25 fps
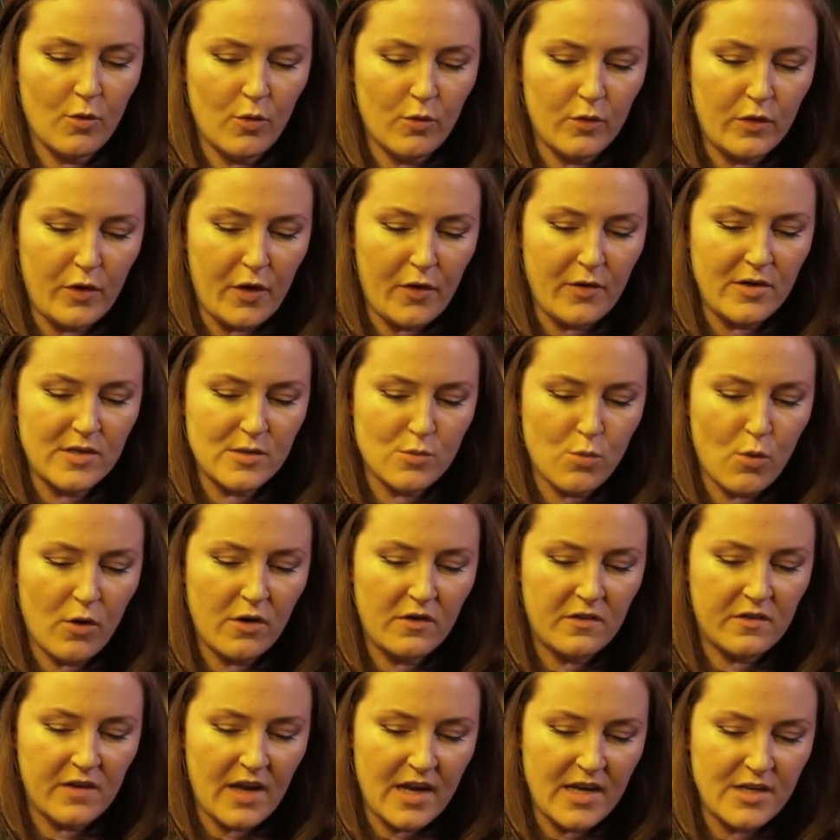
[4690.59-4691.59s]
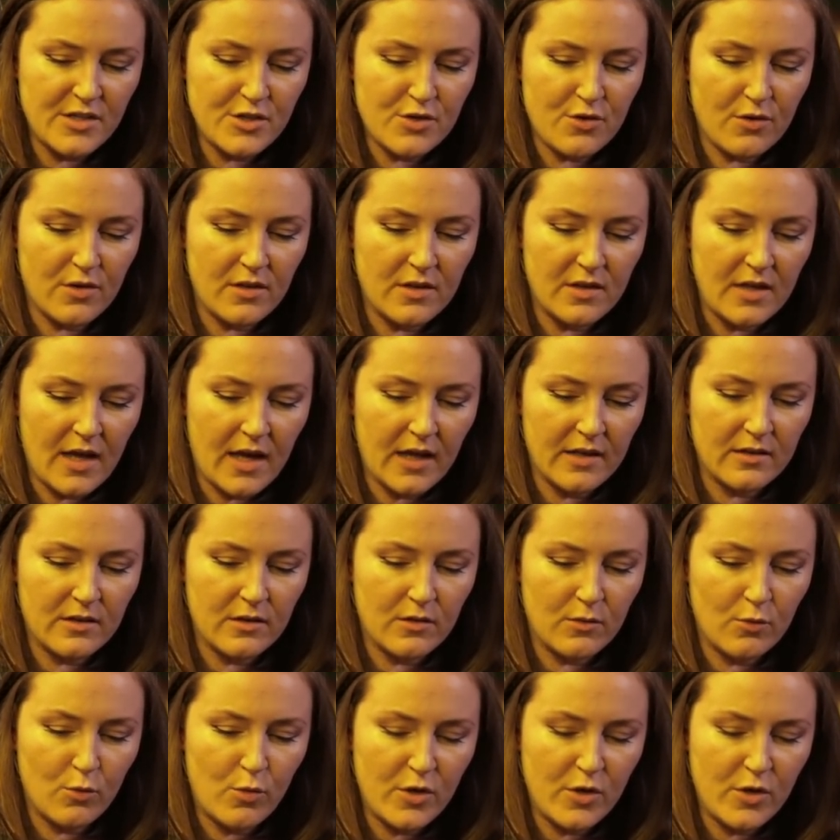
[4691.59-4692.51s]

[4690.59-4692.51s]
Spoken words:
there is one danger in that,